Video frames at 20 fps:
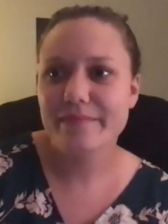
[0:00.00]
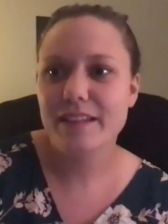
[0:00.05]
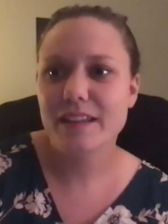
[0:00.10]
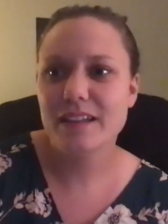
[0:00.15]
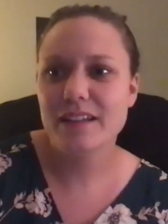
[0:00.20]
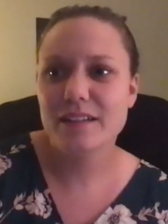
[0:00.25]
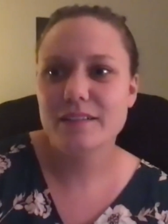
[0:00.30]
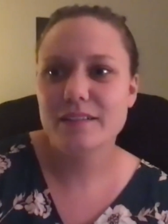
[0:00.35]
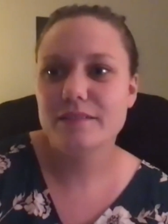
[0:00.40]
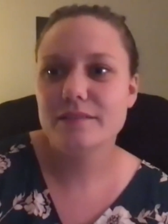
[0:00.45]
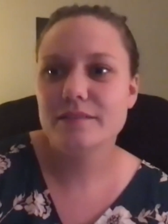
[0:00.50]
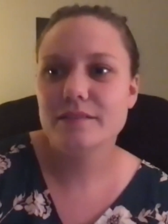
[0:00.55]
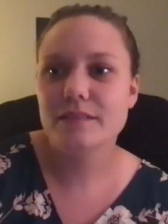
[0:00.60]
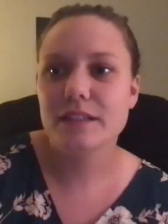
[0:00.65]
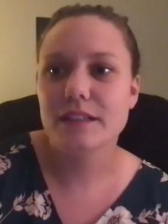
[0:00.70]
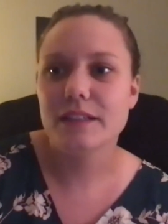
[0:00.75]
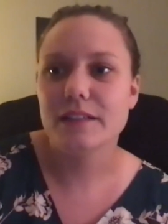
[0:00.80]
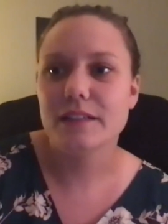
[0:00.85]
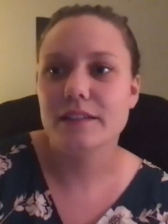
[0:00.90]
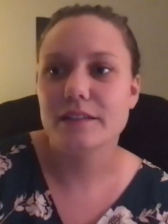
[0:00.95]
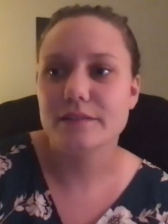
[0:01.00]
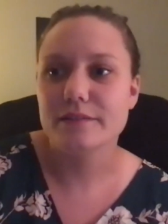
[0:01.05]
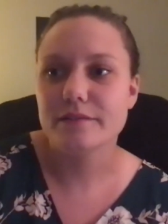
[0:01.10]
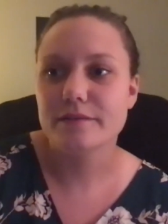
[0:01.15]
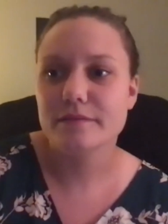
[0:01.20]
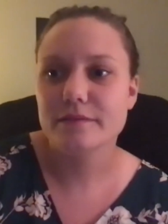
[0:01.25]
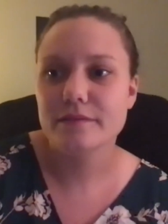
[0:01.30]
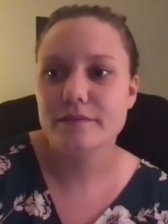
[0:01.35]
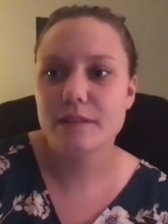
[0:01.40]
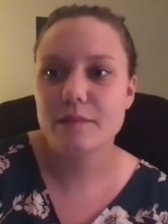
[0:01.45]
Okay,
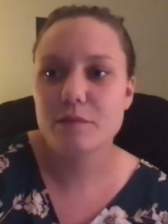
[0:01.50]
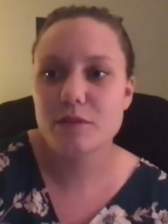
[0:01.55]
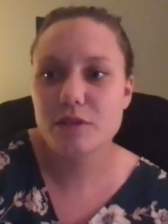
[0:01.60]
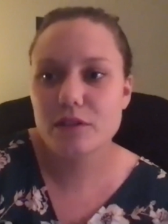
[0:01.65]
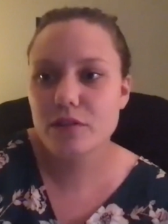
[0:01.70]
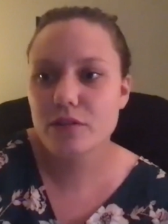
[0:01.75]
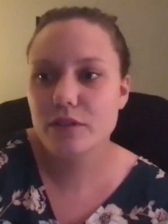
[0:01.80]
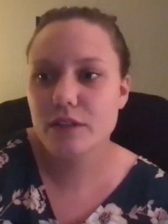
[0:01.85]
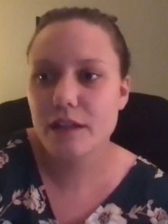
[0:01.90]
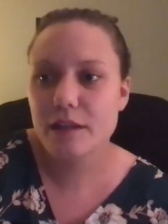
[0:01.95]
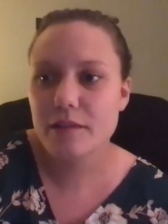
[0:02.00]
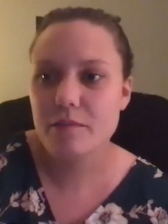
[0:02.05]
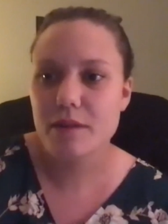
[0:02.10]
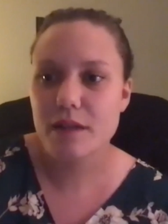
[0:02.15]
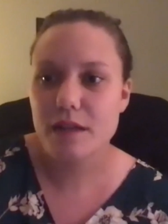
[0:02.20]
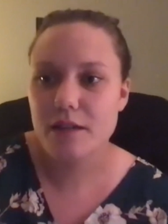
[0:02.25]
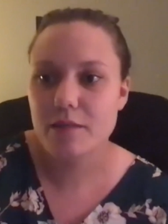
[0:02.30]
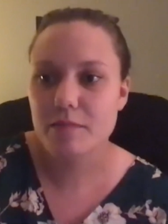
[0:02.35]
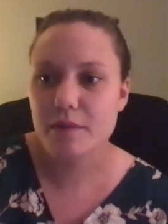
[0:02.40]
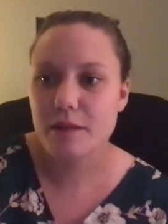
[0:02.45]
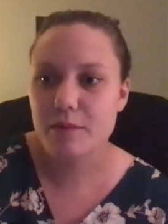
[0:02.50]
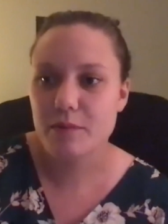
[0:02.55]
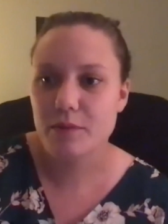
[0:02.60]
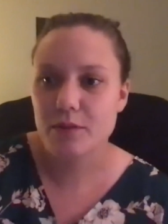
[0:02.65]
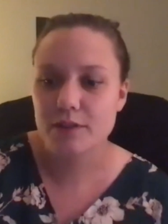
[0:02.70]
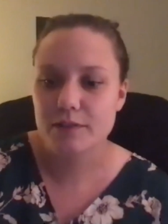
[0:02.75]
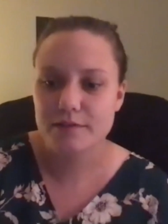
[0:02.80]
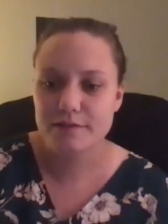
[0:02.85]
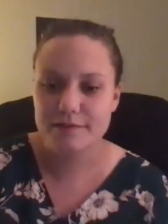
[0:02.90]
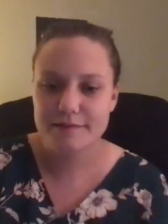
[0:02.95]
I'm slowly admitting
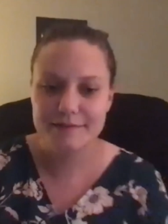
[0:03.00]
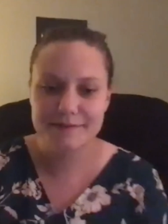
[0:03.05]
people.